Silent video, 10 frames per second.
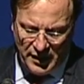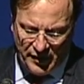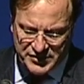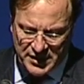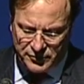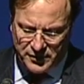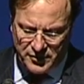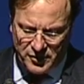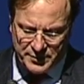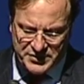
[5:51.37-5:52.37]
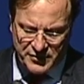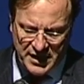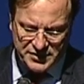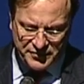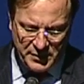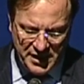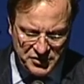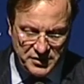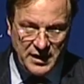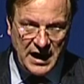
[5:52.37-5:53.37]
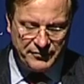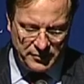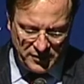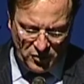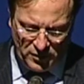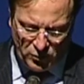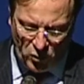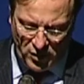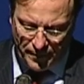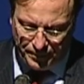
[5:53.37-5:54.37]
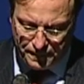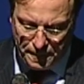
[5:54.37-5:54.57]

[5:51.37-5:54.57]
of Central Europe's transformation after the Cold War.